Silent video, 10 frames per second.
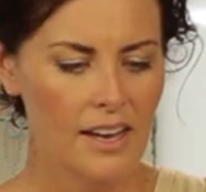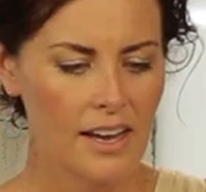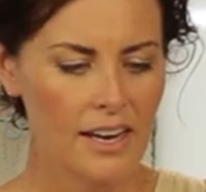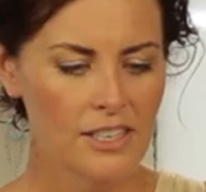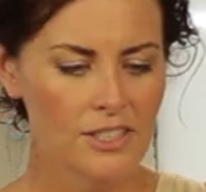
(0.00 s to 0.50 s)

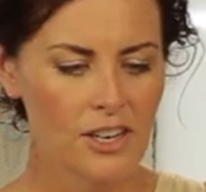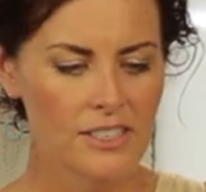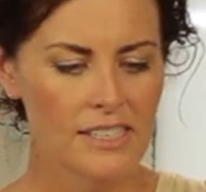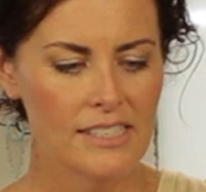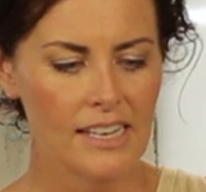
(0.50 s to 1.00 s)
And I
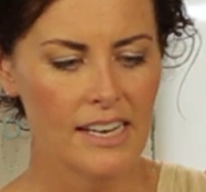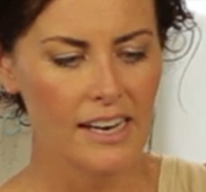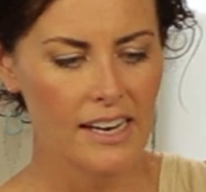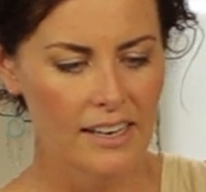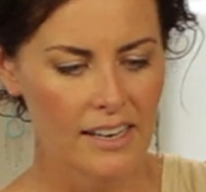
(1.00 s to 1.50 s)
start to
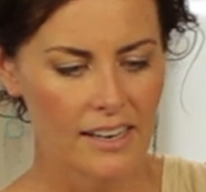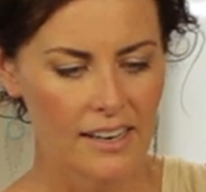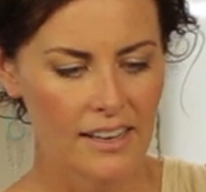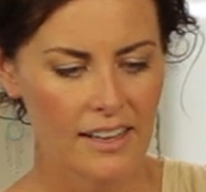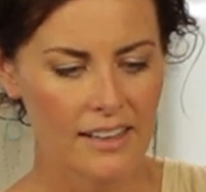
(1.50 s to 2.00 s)
see
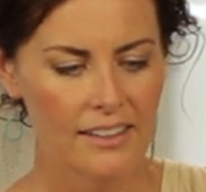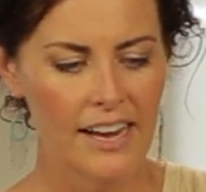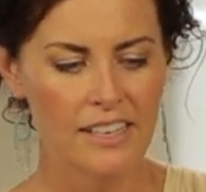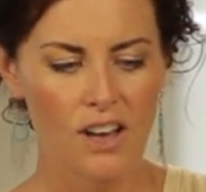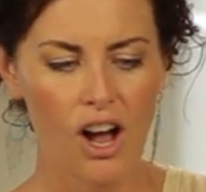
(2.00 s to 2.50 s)

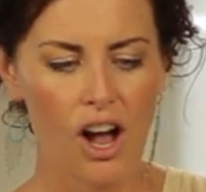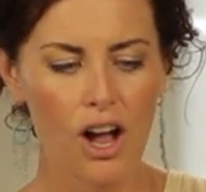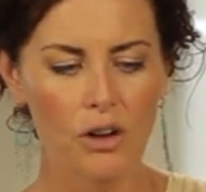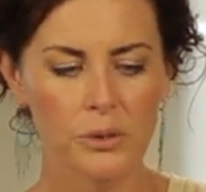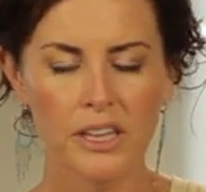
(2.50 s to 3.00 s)
that it's
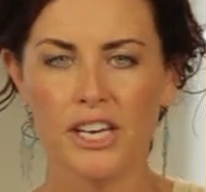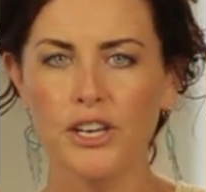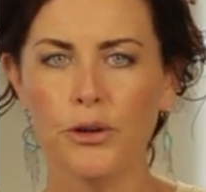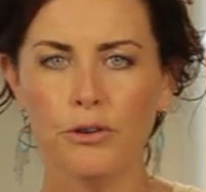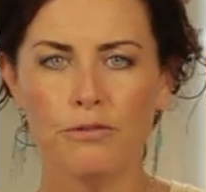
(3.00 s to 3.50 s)
all really
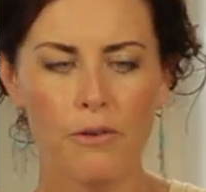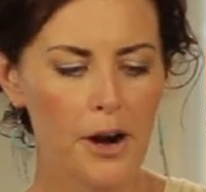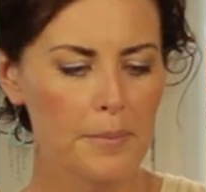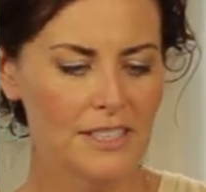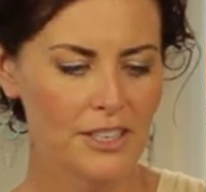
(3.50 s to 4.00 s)

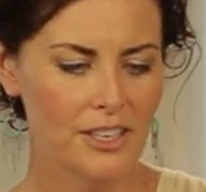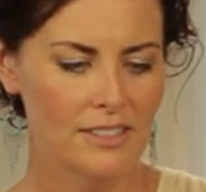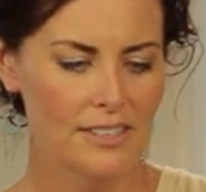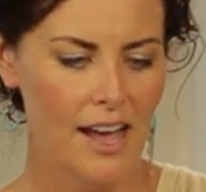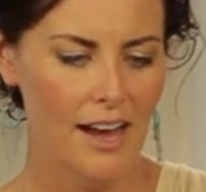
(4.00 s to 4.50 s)
uniform. It's a good
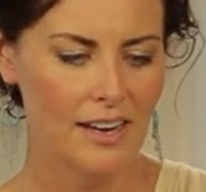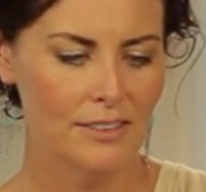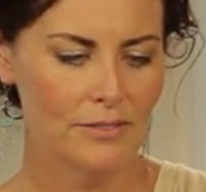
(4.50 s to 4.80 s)
sign.